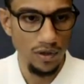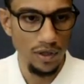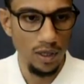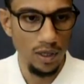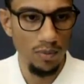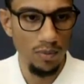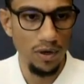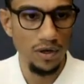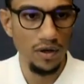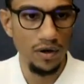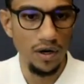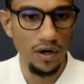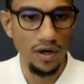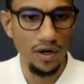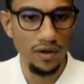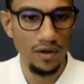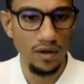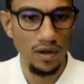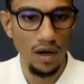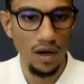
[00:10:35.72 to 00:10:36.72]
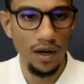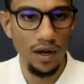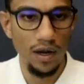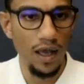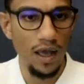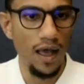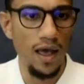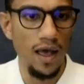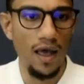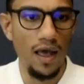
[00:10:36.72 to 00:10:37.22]
keep it credit
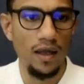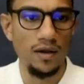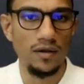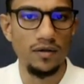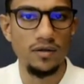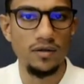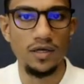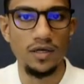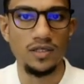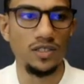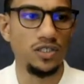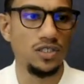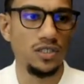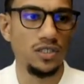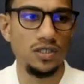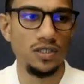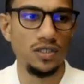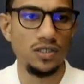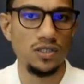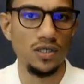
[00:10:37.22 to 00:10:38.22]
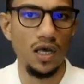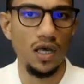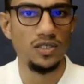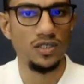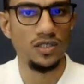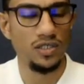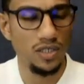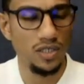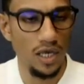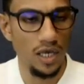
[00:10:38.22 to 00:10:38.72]
card and yes,
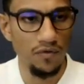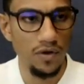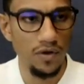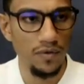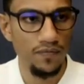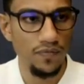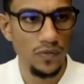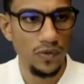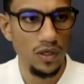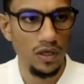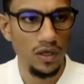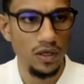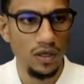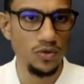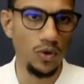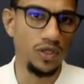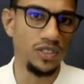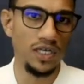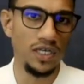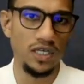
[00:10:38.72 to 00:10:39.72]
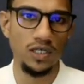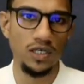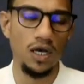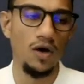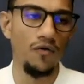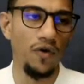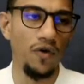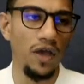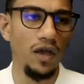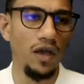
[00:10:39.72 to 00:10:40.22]
saved. So in such
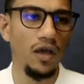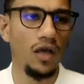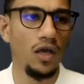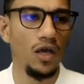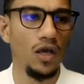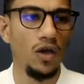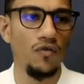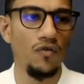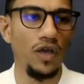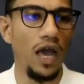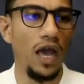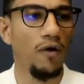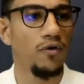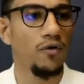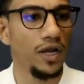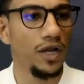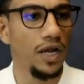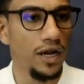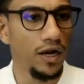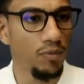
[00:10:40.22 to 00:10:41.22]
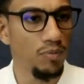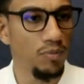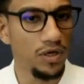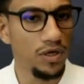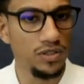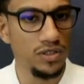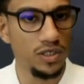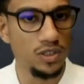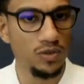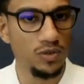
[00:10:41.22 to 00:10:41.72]
a way, we have created a
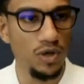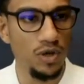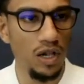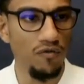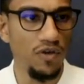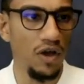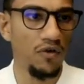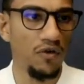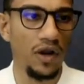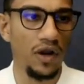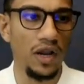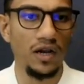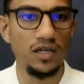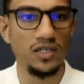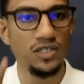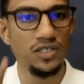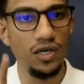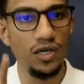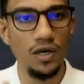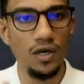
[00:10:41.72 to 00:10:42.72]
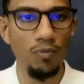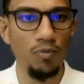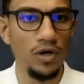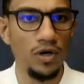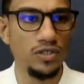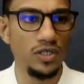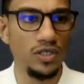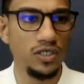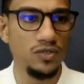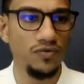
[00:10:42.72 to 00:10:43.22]
purchase bill. We have created a single
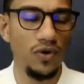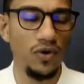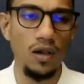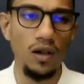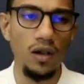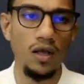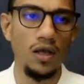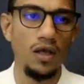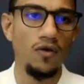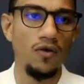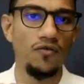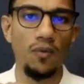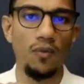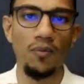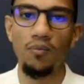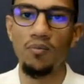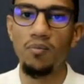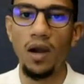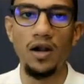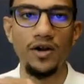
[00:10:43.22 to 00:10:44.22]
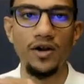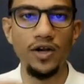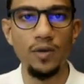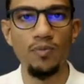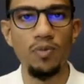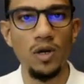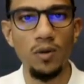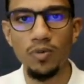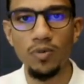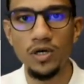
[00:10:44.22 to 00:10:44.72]
purchase bill from
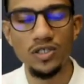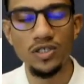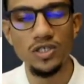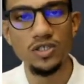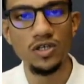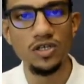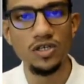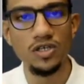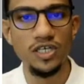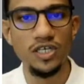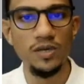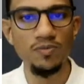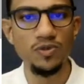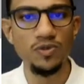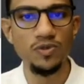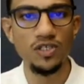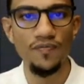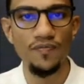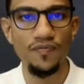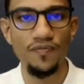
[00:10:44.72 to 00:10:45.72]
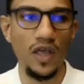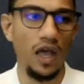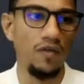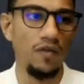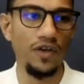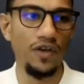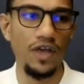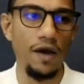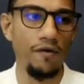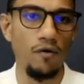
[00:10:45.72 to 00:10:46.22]
multiple purchase receipts,
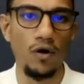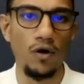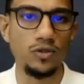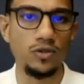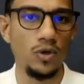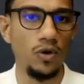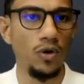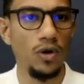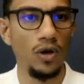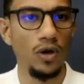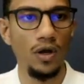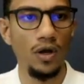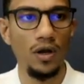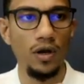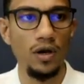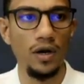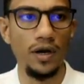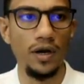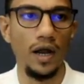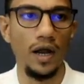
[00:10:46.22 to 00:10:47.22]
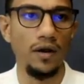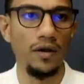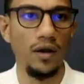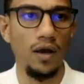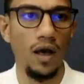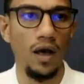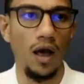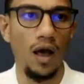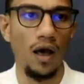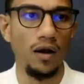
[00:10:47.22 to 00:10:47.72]
and we have also
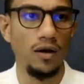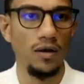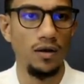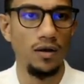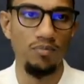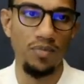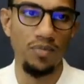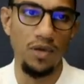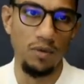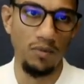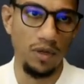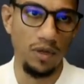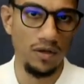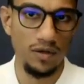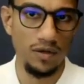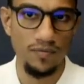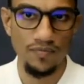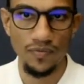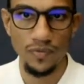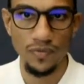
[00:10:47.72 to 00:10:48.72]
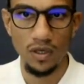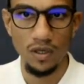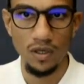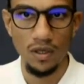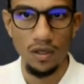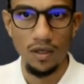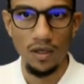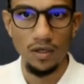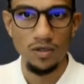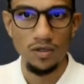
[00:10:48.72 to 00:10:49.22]
done our payment.
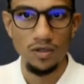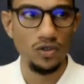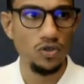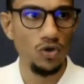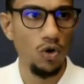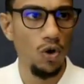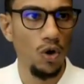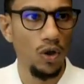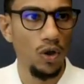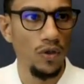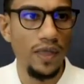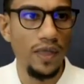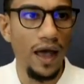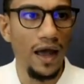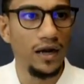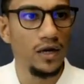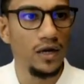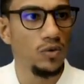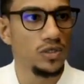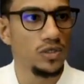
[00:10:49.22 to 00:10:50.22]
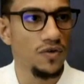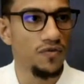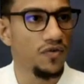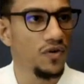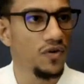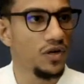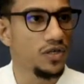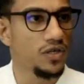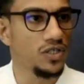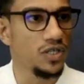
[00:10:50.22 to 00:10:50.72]
So that was the
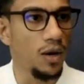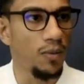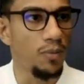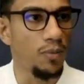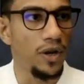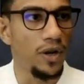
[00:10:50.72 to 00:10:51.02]
first